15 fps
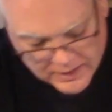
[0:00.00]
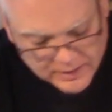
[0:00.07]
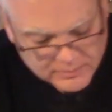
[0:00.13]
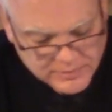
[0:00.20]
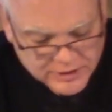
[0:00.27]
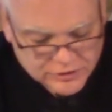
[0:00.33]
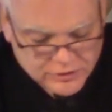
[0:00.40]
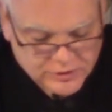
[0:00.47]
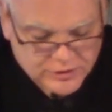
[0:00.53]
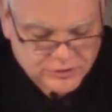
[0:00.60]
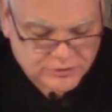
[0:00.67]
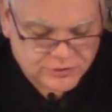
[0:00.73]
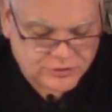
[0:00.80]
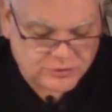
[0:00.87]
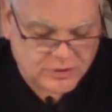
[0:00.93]
and make sure
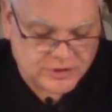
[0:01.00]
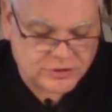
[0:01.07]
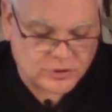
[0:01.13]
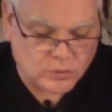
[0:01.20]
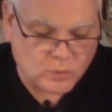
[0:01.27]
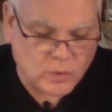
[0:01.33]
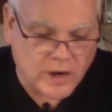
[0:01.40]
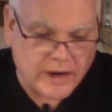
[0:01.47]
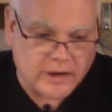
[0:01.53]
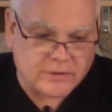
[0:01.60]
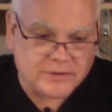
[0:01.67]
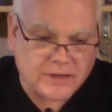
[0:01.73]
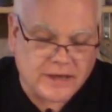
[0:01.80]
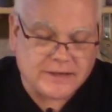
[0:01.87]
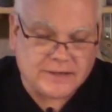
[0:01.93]
that you stretch your
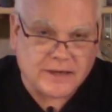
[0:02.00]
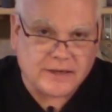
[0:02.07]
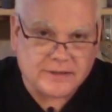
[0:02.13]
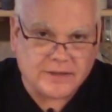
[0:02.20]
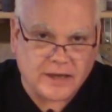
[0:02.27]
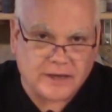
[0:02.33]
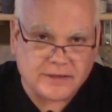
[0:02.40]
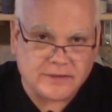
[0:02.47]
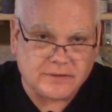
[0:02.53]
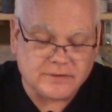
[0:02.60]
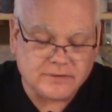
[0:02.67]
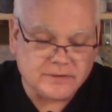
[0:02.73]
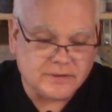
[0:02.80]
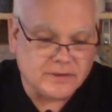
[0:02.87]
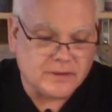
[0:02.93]
wire tight, tight, tight.
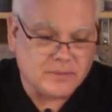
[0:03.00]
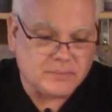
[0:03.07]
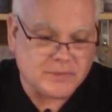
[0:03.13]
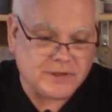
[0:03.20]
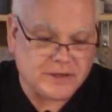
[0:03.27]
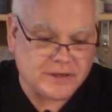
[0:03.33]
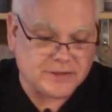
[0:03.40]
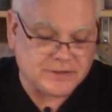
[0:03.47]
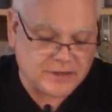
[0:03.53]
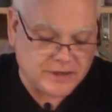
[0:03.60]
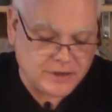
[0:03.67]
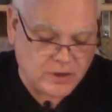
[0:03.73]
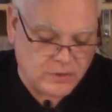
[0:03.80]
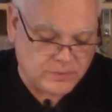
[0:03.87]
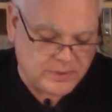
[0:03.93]
Because
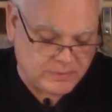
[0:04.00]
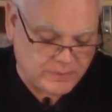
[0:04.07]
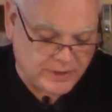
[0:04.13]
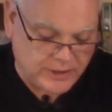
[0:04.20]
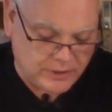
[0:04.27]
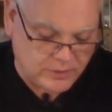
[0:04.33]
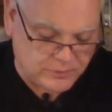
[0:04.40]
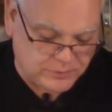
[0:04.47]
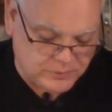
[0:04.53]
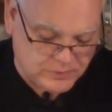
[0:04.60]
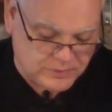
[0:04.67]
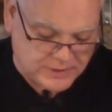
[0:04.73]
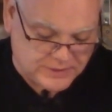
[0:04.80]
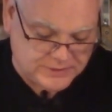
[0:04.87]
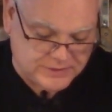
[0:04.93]
I know that when I go
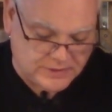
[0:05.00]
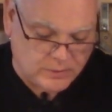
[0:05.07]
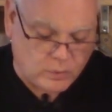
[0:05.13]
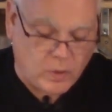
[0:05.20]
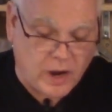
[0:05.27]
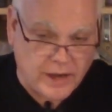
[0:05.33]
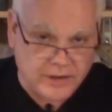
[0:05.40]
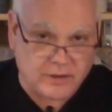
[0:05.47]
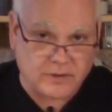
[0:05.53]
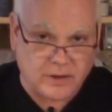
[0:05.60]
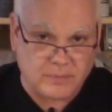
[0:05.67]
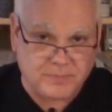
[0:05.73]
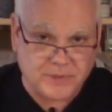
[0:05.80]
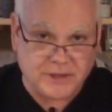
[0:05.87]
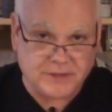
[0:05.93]
through this, and the
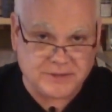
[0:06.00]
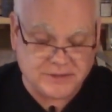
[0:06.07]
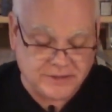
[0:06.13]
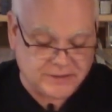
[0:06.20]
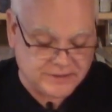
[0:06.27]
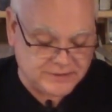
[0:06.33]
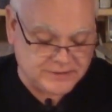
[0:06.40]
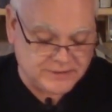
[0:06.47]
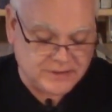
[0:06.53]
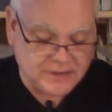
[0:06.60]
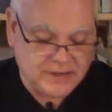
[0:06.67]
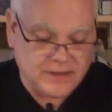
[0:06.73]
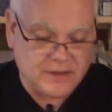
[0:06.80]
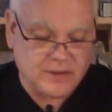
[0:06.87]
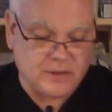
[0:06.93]
wider a piece is,
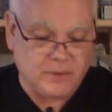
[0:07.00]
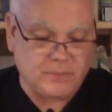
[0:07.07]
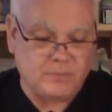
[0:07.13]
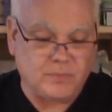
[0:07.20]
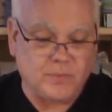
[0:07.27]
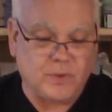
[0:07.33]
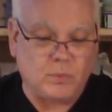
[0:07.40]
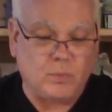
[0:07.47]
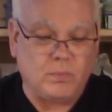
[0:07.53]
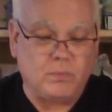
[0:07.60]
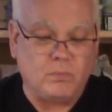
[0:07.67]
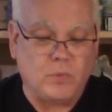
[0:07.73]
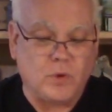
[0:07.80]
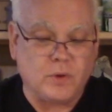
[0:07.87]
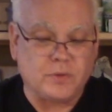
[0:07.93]
the
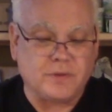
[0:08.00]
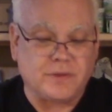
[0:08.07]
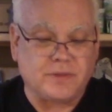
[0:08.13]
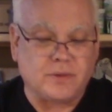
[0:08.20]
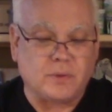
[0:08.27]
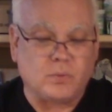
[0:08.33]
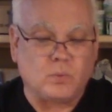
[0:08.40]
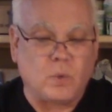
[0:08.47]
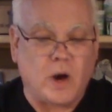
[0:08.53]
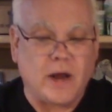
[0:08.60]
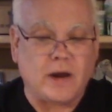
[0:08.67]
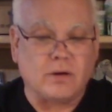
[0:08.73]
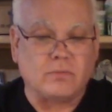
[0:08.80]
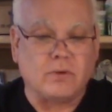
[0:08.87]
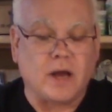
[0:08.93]
more that the
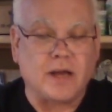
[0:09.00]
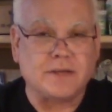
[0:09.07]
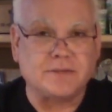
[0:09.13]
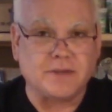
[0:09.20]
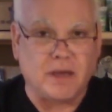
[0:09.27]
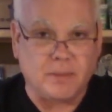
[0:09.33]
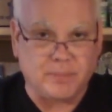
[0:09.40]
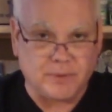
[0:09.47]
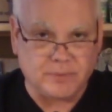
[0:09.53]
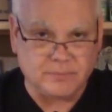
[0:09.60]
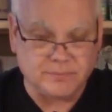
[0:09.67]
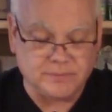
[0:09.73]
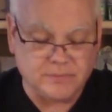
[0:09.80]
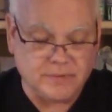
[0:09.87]
wire rides up.